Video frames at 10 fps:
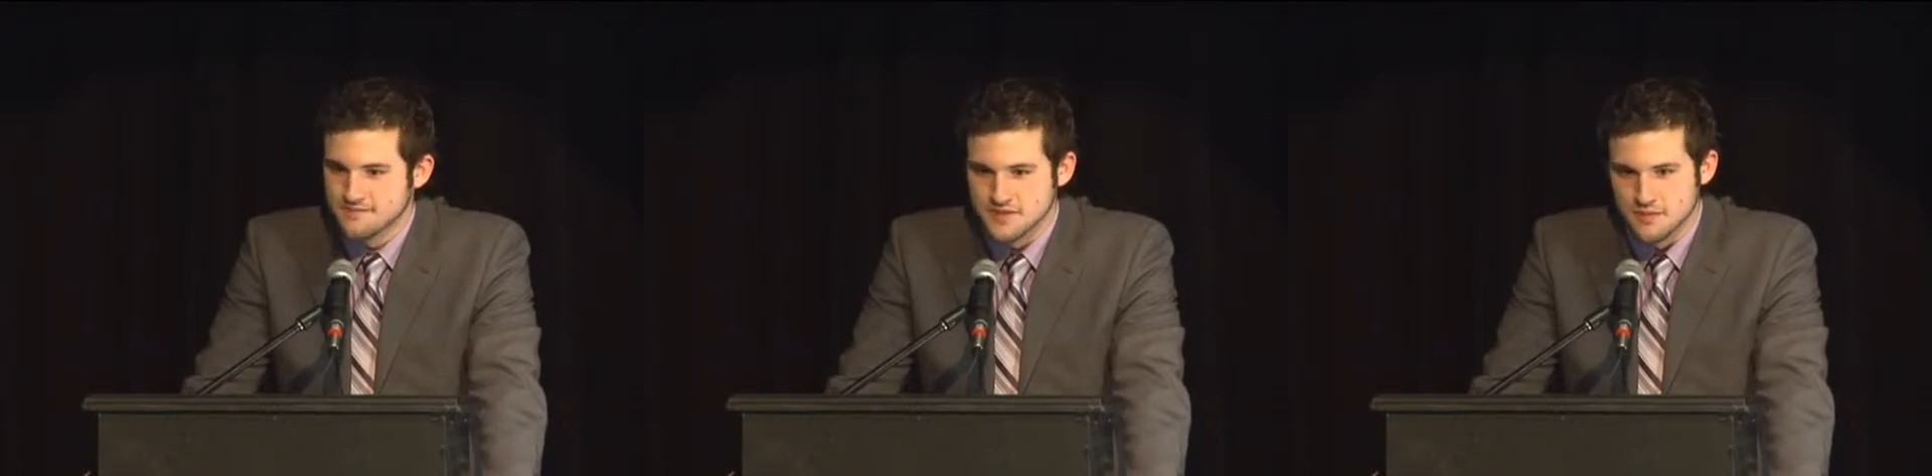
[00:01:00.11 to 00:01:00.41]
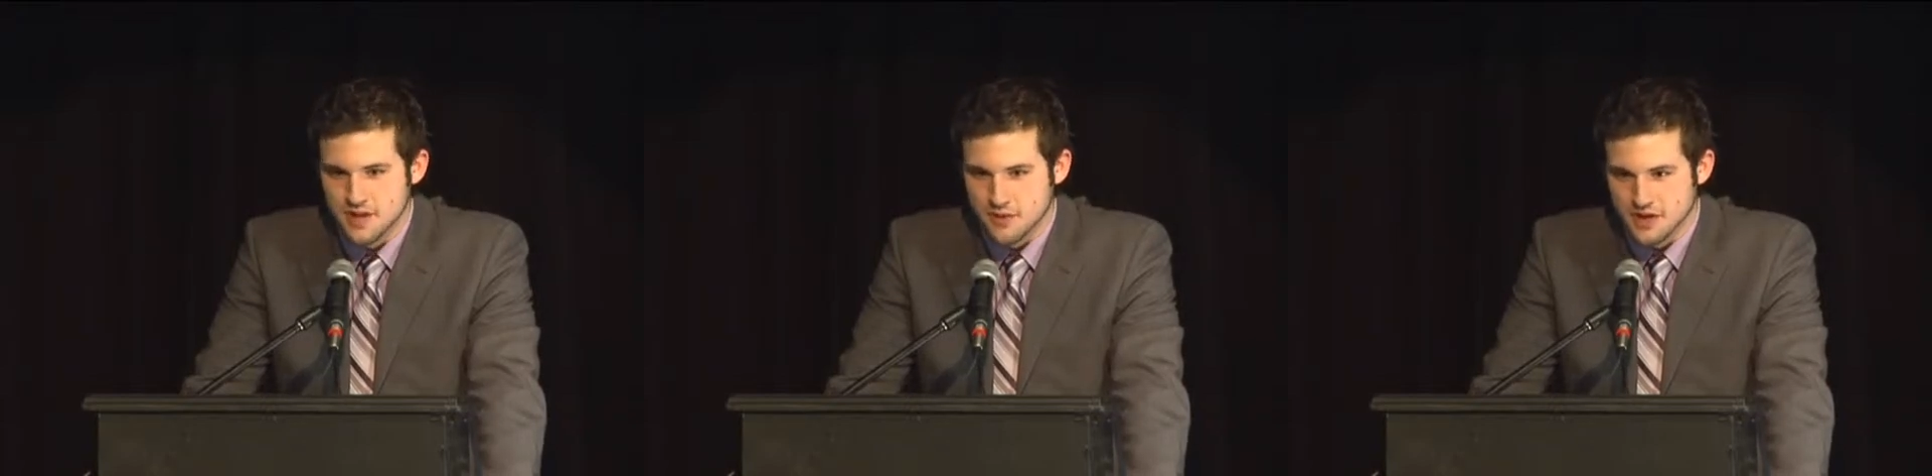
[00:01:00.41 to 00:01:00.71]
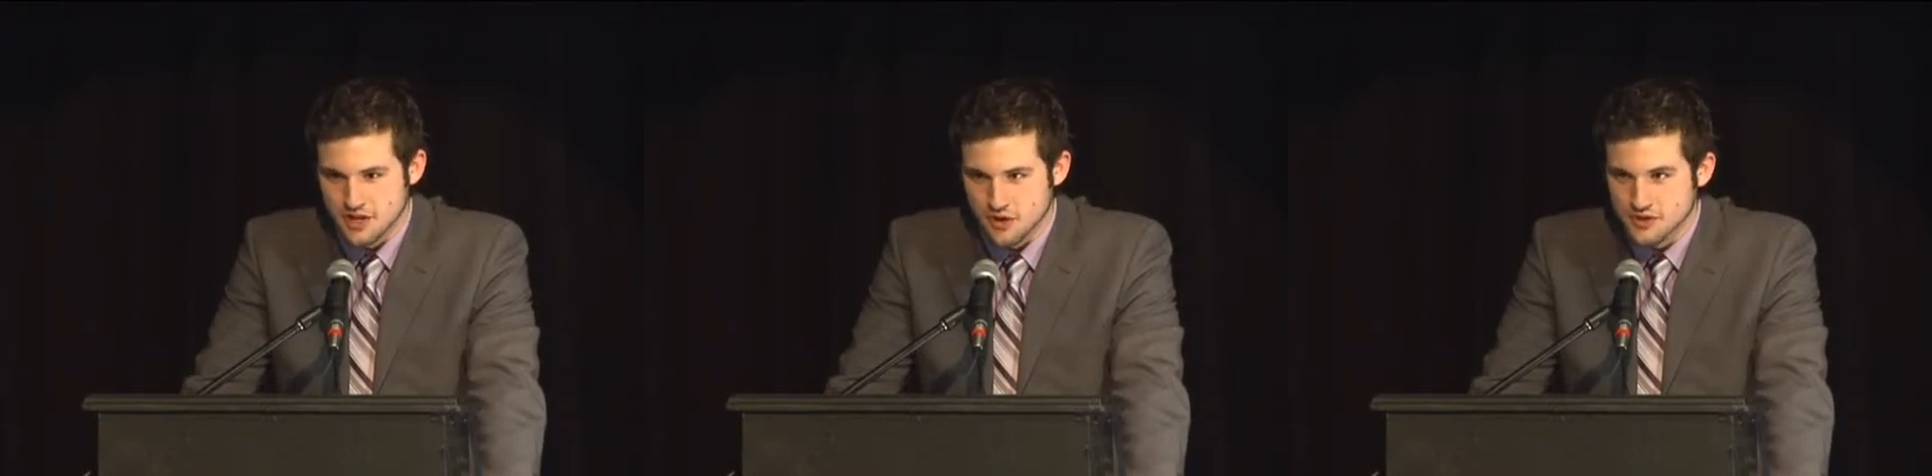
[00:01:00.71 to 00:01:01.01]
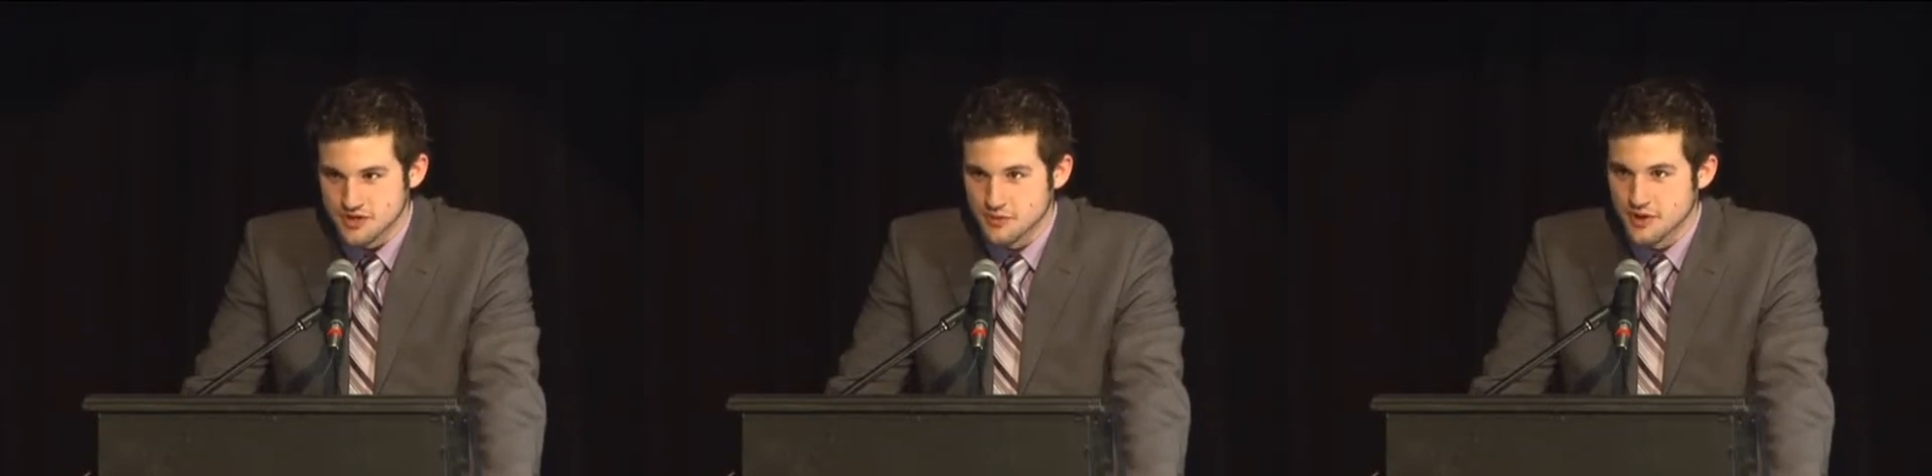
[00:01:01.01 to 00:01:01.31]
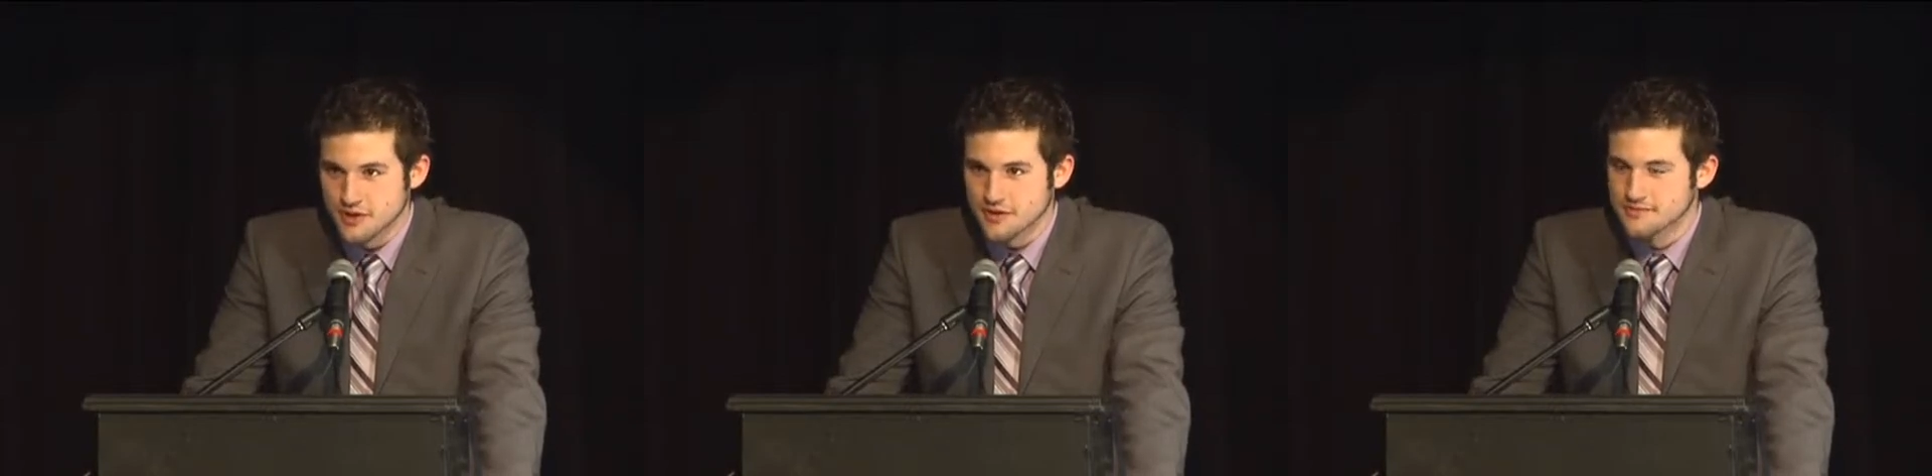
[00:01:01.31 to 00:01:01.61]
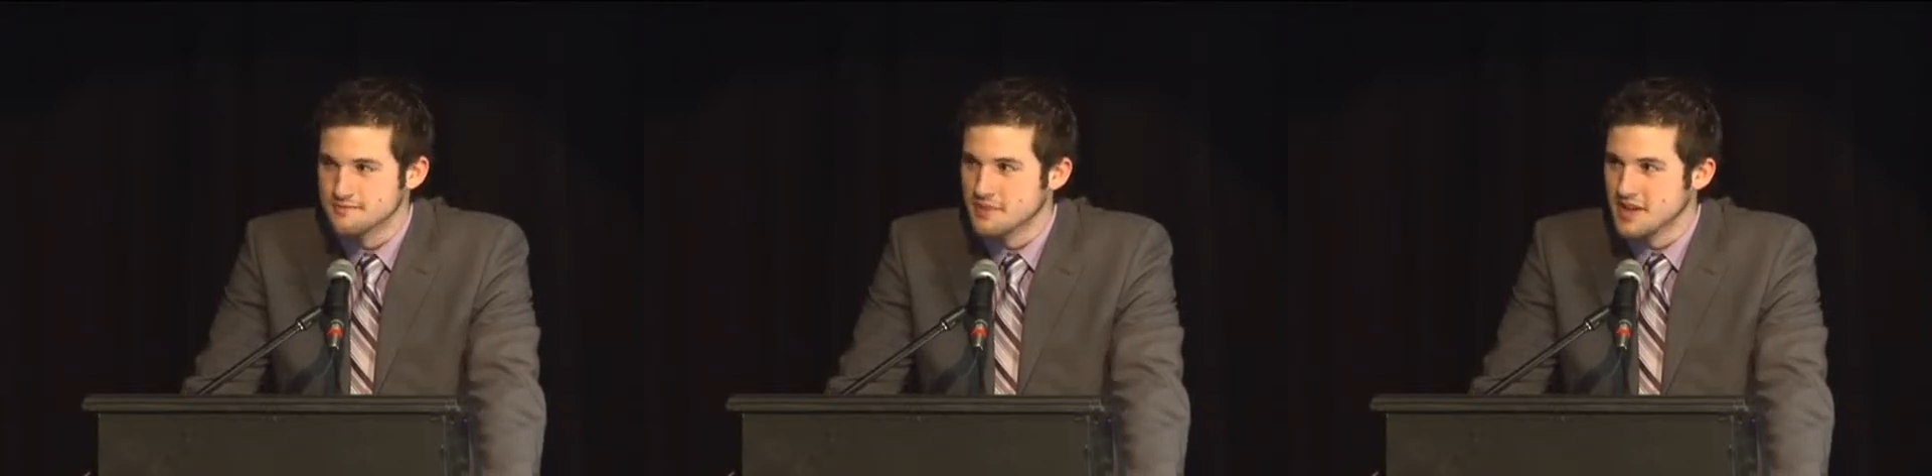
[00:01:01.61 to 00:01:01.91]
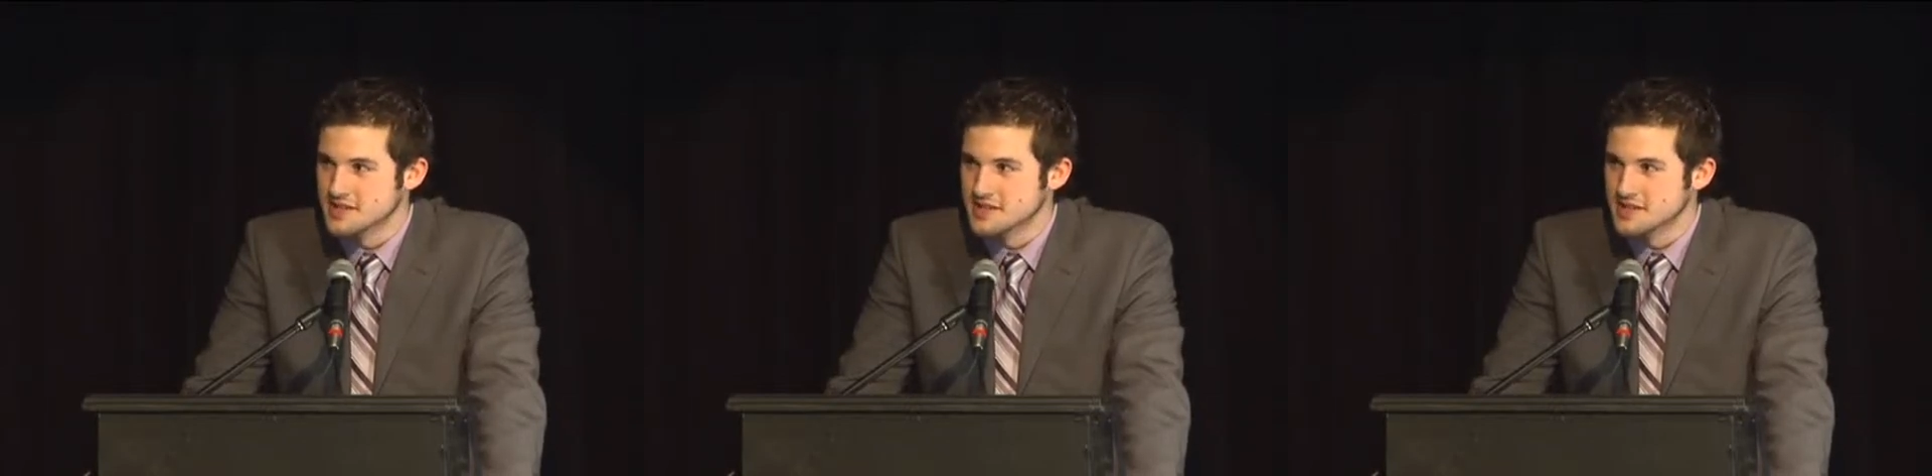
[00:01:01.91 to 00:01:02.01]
you might have wanted to go somewhere or buy